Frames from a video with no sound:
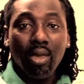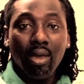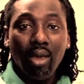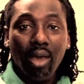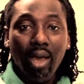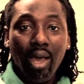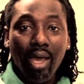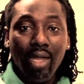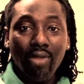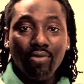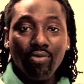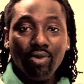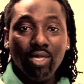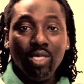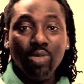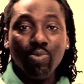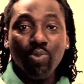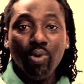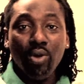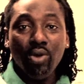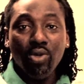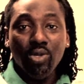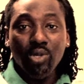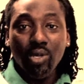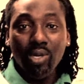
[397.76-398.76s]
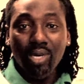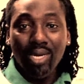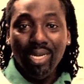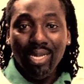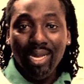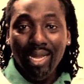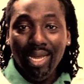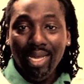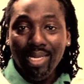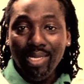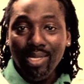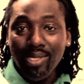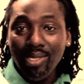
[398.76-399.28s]
and we spoke to
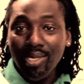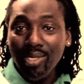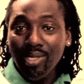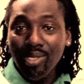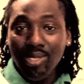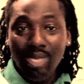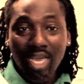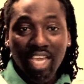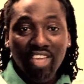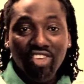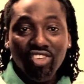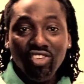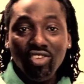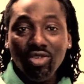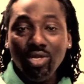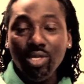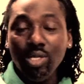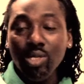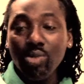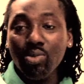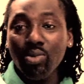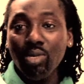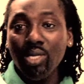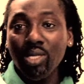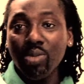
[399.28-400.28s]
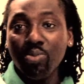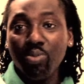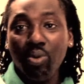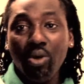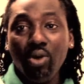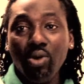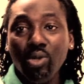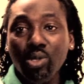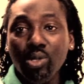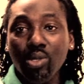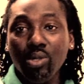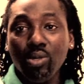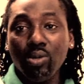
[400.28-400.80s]
organizations, we
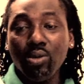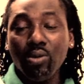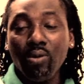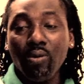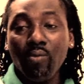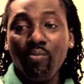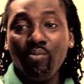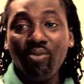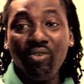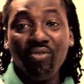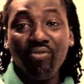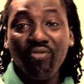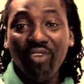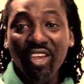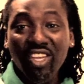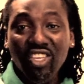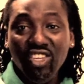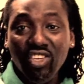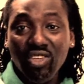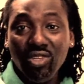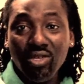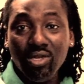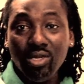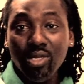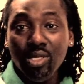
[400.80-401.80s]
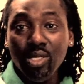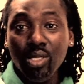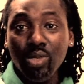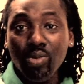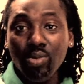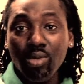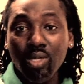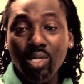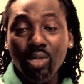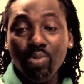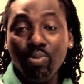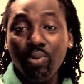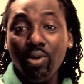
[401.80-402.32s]
spoke to professionals,
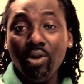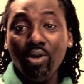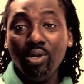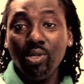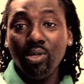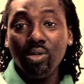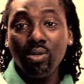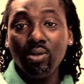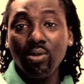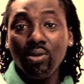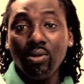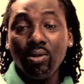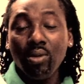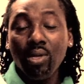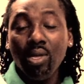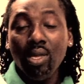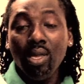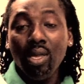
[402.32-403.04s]
we spoke to